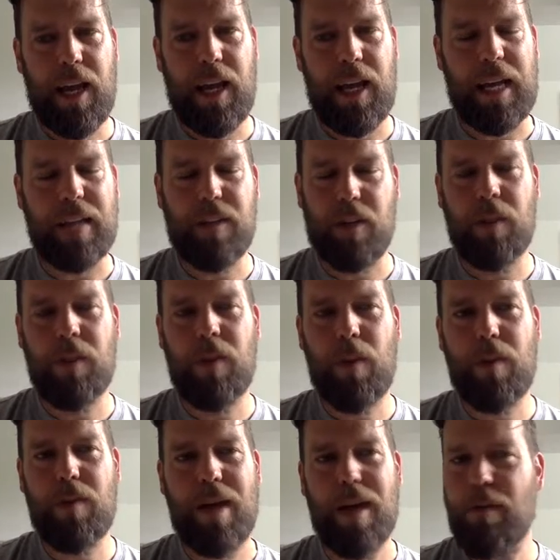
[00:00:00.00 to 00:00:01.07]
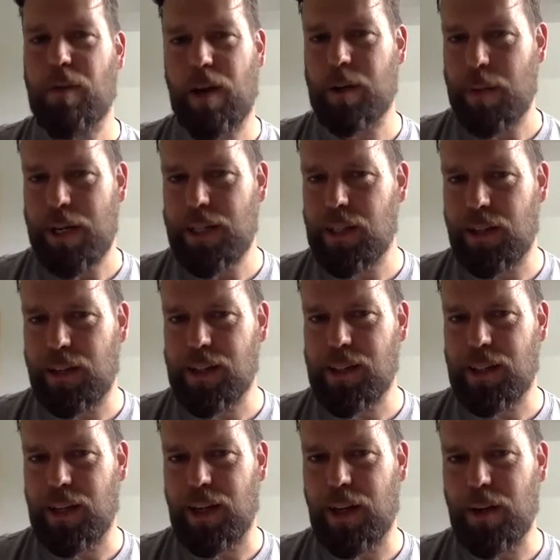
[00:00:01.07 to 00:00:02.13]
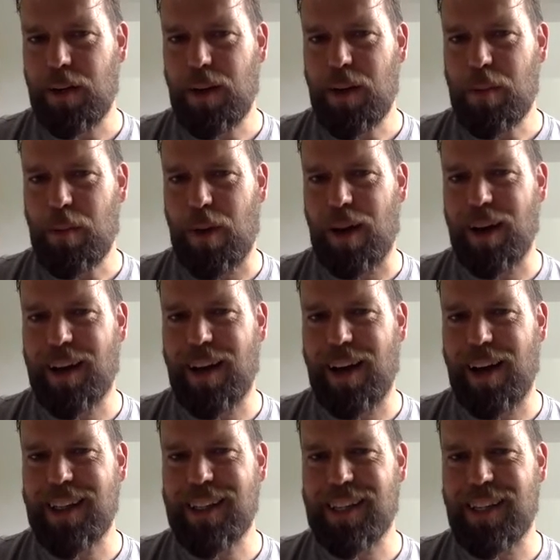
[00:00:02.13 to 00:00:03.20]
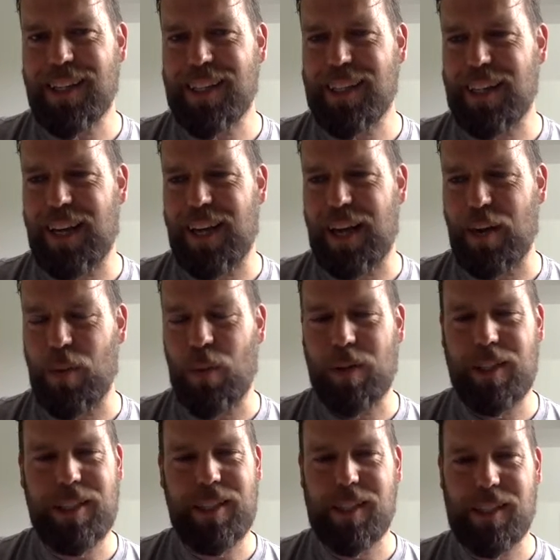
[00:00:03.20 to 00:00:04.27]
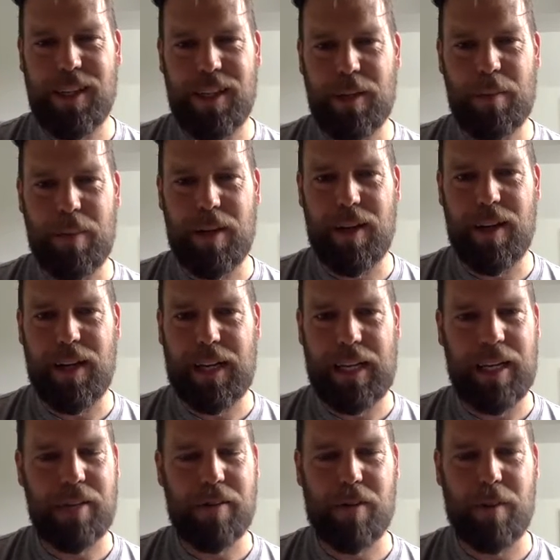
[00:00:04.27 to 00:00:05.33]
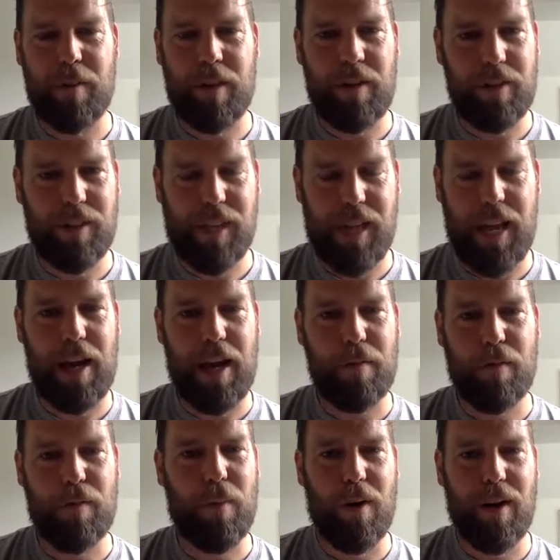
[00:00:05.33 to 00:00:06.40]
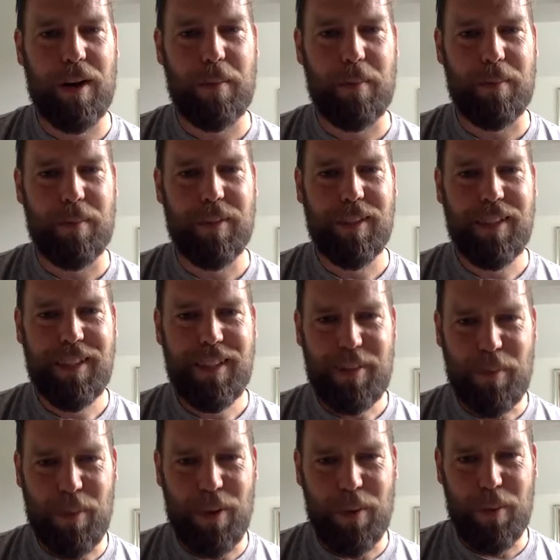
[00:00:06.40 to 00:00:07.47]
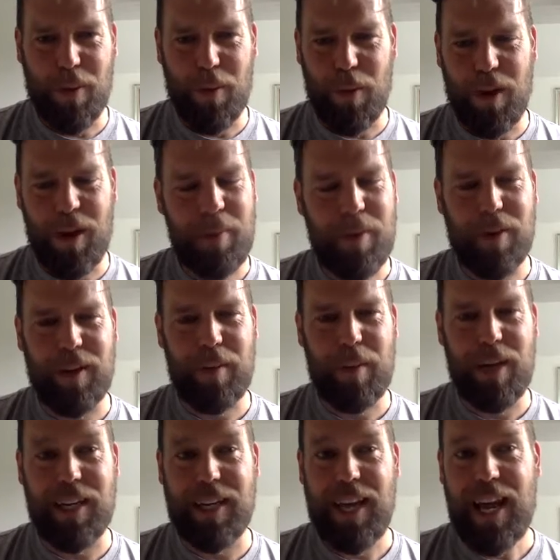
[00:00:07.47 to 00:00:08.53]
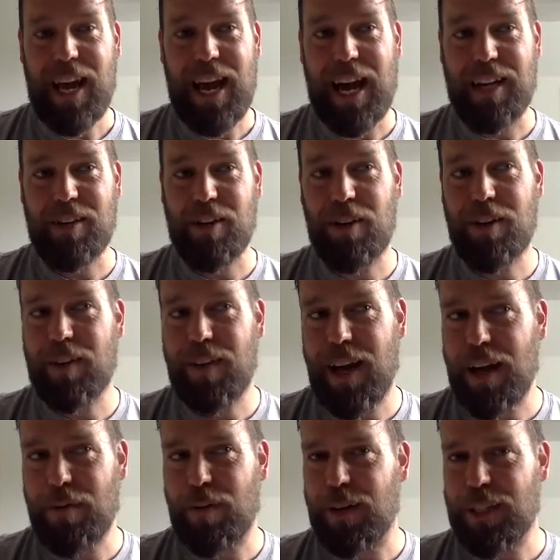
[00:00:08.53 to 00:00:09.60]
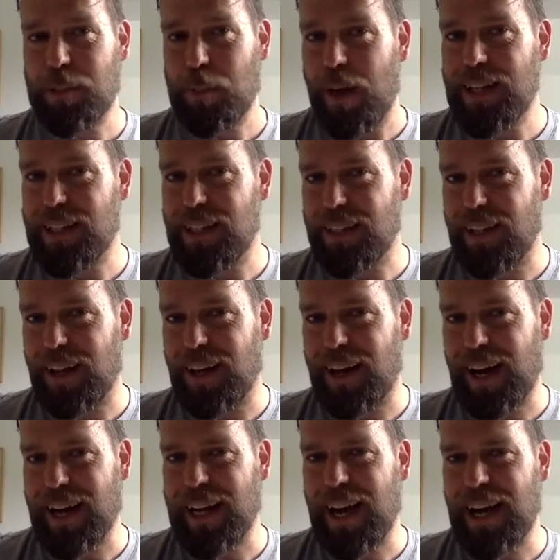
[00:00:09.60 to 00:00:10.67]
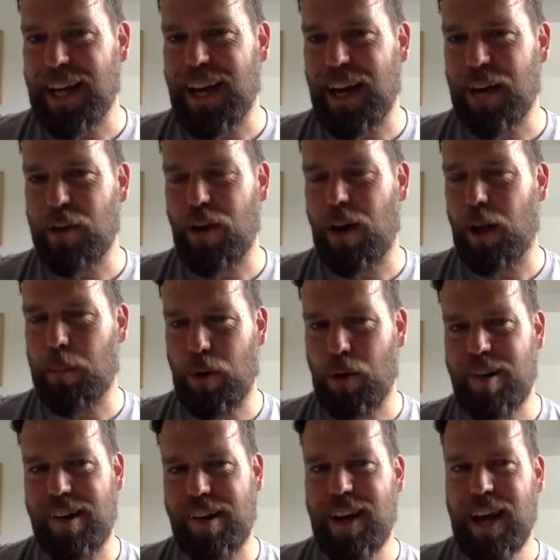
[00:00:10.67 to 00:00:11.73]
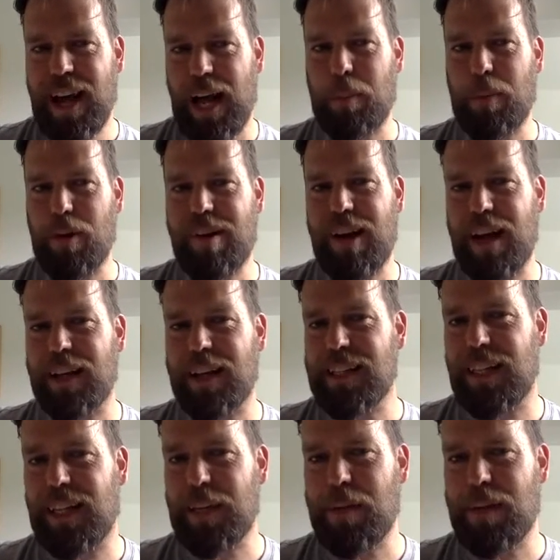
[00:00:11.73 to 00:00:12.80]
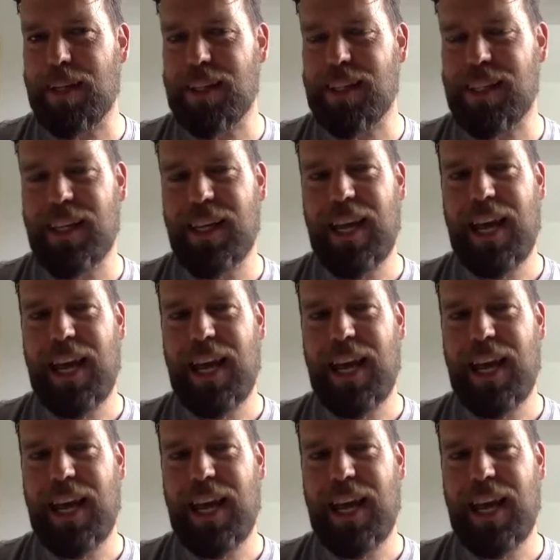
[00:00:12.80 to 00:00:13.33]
I don't know whether I ever admitted this to you, but I said to you, I want you to design me a classroom that costs half of what I'm currently paying. I don't know that I ever expected that. I thought I'll push Hannah to limits.